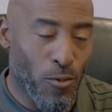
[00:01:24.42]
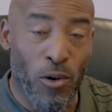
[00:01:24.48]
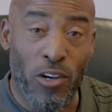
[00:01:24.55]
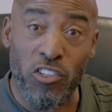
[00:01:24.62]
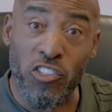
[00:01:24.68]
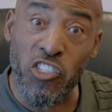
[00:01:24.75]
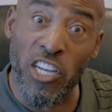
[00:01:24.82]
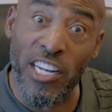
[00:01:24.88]

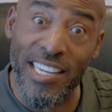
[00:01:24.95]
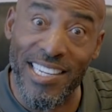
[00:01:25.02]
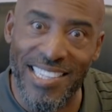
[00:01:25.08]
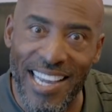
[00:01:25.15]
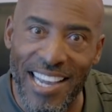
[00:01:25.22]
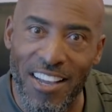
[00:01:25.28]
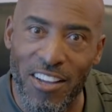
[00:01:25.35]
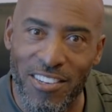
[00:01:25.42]
while shutting
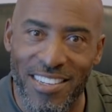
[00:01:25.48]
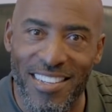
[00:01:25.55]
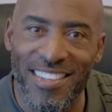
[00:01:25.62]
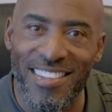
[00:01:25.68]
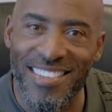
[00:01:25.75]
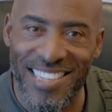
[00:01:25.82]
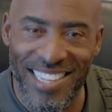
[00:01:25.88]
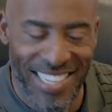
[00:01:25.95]
down
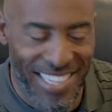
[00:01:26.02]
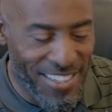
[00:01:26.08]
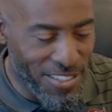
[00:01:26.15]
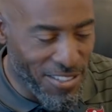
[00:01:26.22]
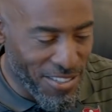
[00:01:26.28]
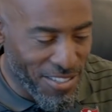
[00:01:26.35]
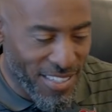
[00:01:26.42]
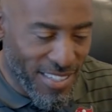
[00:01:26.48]
the
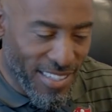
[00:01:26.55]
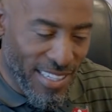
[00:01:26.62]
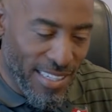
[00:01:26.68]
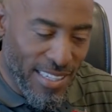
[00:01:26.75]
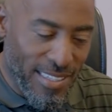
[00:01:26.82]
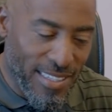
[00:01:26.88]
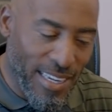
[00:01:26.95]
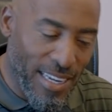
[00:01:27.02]
Eagles in
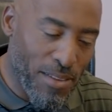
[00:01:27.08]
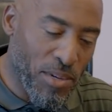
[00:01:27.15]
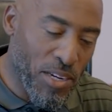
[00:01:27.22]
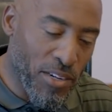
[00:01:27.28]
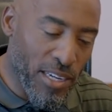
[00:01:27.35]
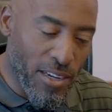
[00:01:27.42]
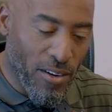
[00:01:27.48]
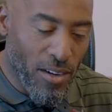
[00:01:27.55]
this game.
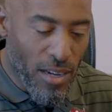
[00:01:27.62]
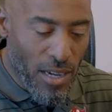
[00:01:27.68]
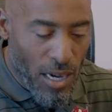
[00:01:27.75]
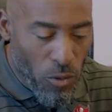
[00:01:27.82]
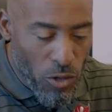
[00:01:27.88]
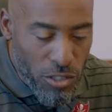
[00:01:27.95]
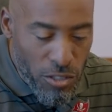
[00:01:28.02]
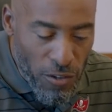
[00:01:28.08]
Here we go.
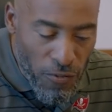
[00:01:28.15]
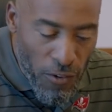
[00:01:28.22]
I want you to